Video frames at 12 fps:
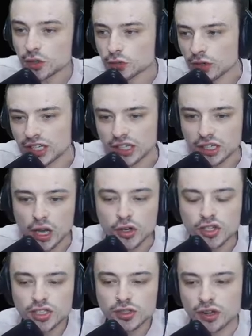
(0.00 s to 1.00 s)
ready to go.
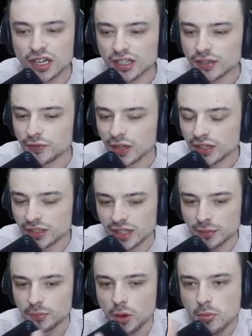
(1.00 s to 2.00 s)
She's ready to fucking
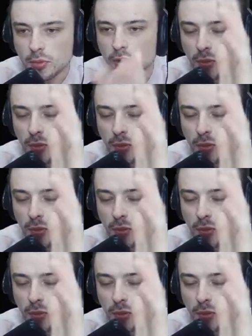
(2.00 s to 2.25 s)
like boom, boom, boom.